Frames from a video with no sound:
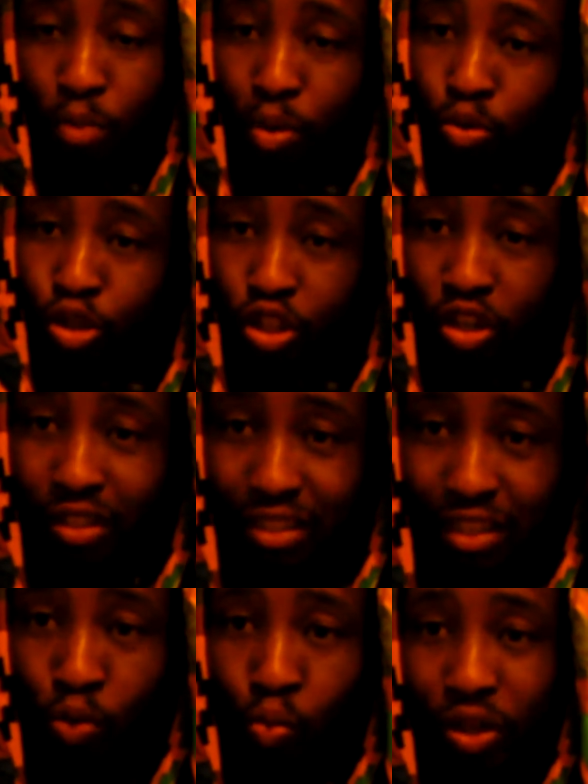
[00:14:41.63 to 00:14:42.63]
but we're just going to
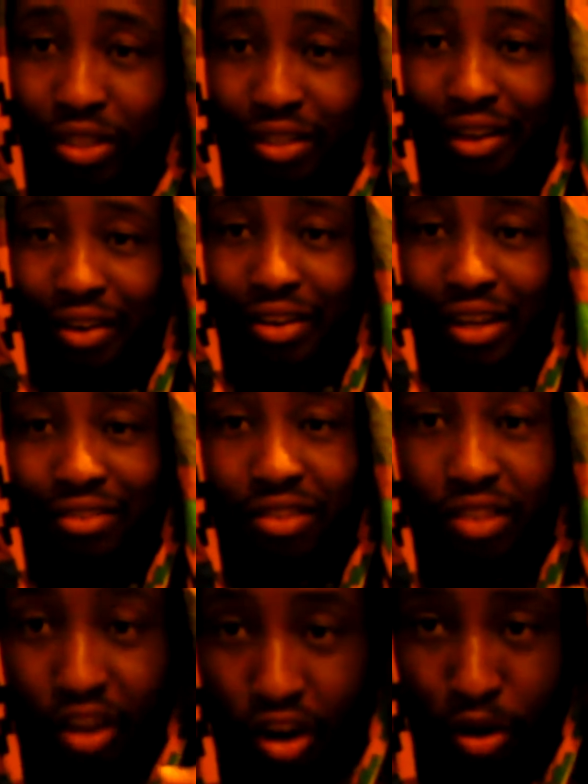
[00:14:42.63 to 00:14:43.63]
deal with their
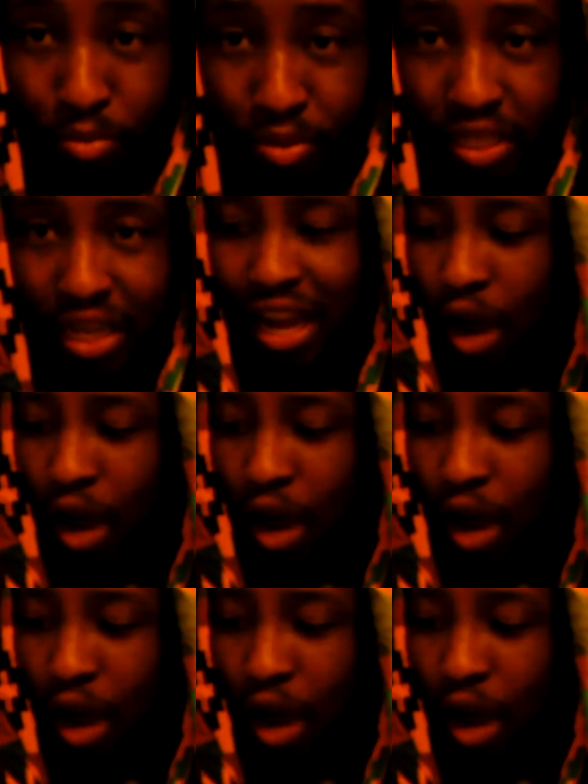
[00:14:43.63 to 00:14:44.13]
terms,